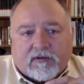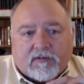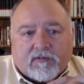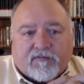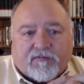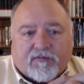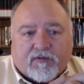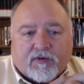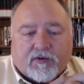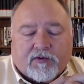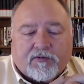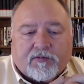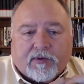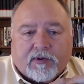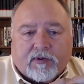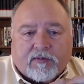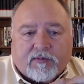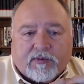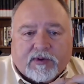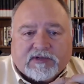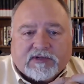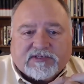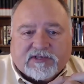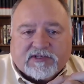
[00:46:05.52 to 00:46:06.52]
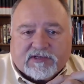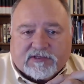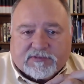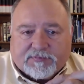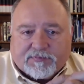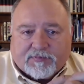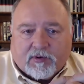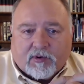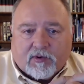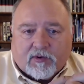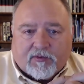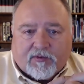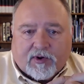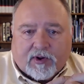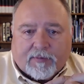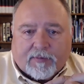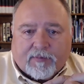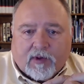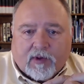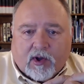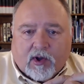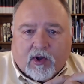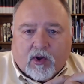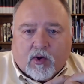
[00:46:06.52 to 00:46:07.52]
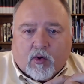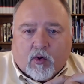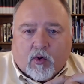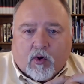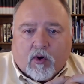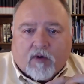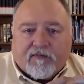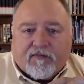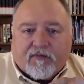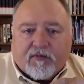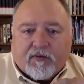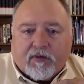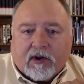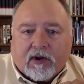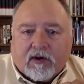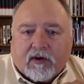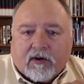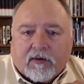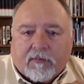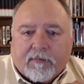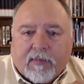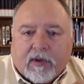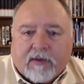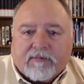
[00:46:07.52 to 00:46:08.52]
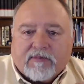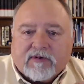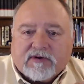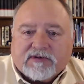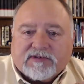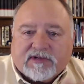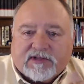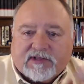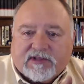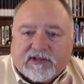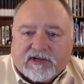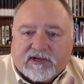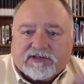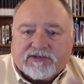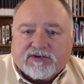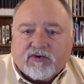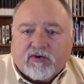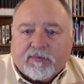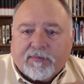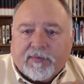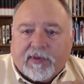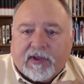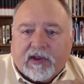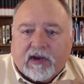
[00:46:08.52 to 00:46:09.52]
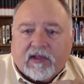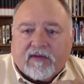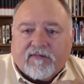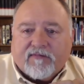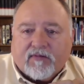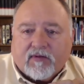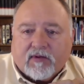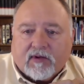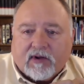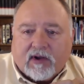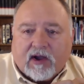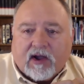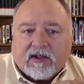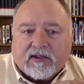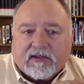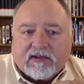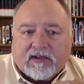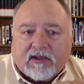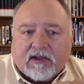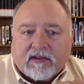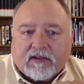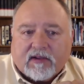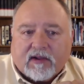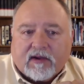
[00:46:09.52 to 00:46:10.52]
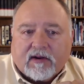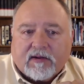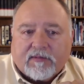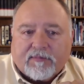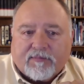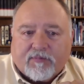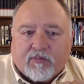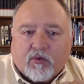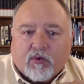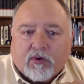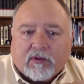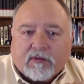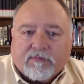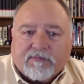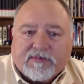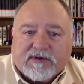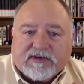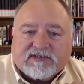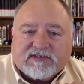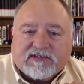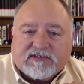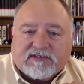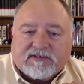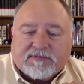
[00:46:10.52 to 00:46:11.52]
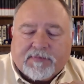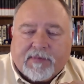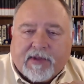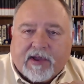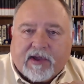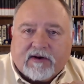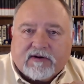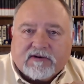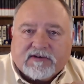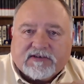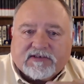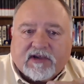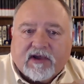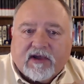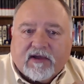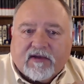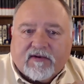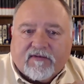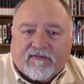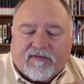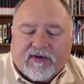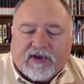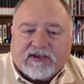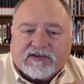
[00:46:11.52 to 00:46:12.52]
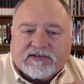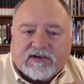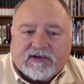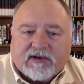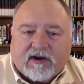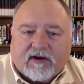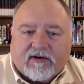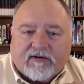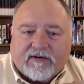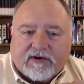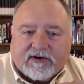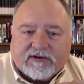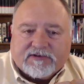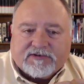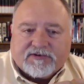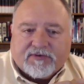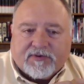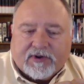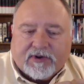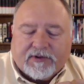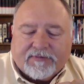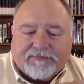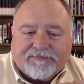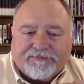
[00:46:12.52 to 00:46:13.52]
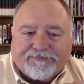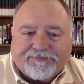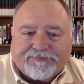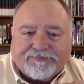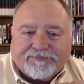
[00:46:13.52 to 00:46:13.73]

to further enrich this program, offering our members additional meaningful content on important business matters facing our industry.